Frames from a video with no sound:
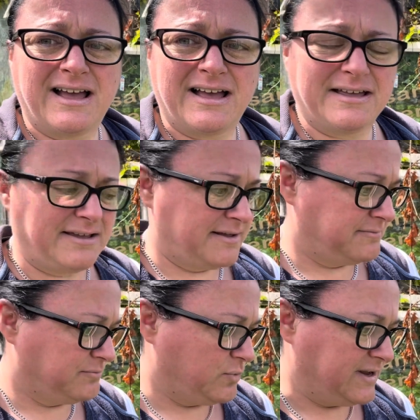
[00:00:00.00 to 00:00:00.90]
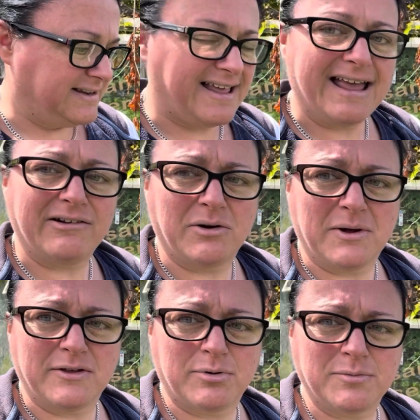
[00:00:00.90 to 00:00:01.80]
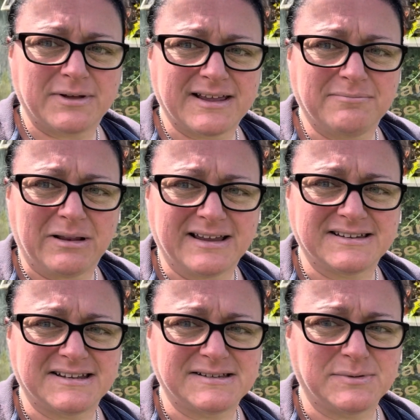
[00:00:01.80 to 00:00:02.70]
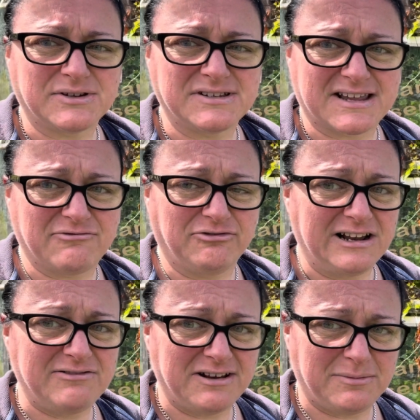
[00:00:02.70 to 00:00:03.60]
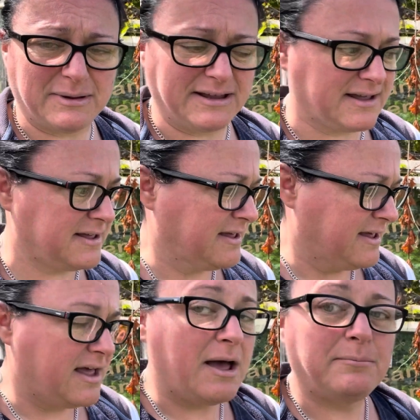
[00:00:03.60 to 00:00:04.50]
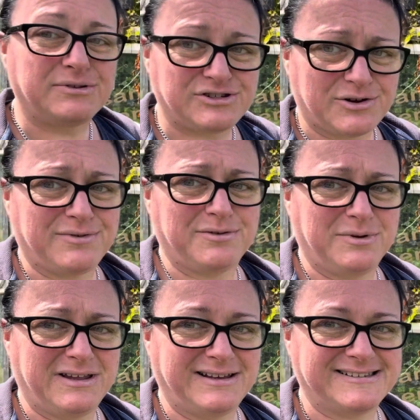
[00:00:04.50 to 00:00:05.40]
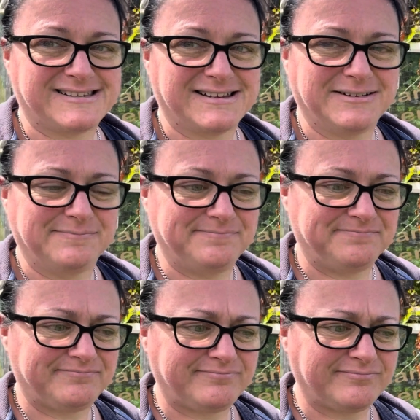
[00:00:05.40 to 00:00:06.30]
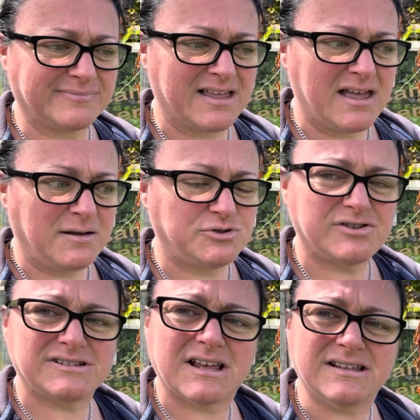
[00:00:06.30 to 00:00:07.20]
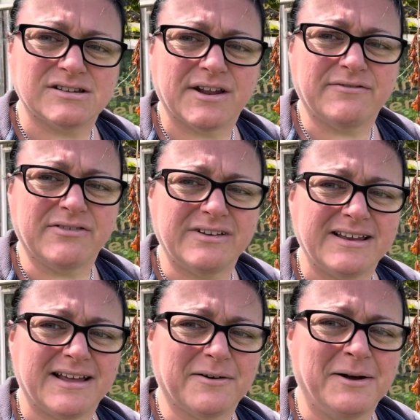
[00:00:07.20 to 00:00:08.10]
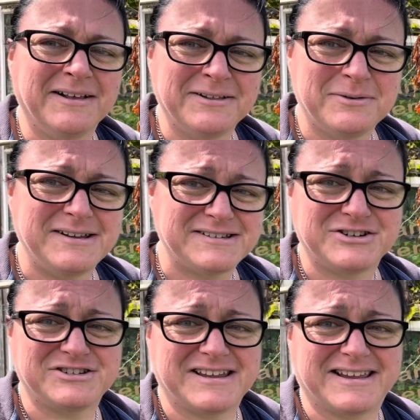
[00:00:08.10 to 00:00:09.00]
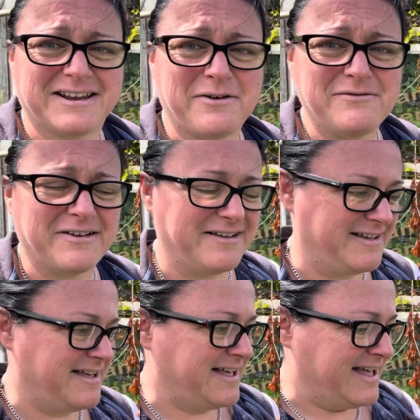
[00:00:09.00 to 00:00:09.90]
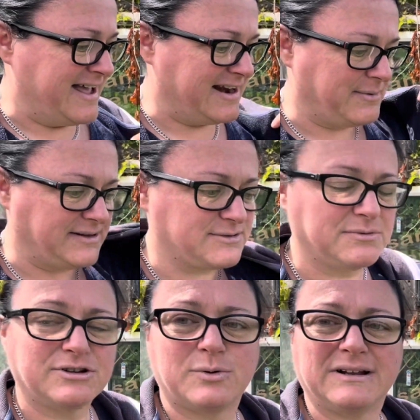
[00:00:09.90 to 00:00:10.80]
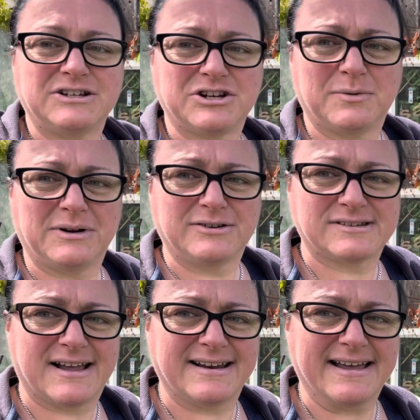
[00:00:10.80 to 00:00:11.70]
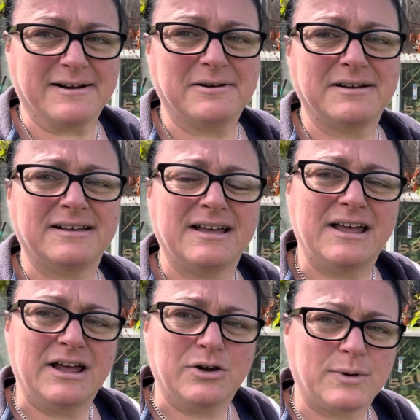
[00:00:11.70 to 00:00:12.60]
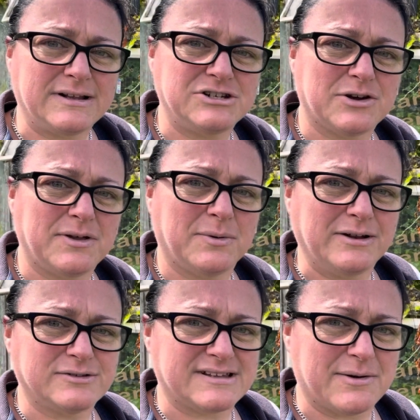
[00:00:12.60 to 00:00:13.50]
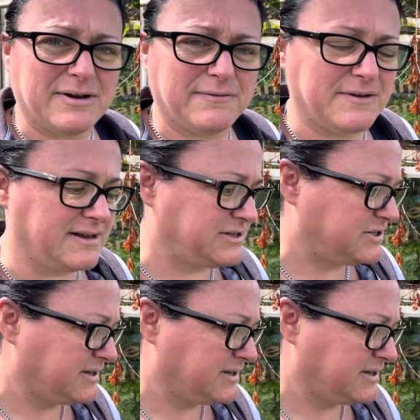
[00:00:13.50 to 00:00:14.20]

to weed the area where the pumpkin plant is because it's getting really, really big, but so are the weeds. I'm sure I say this on every video. Weeds are just taking over. Anyway, so I'm going to quickly show you what it looks like now, quickly show you what it looks like when I've finished,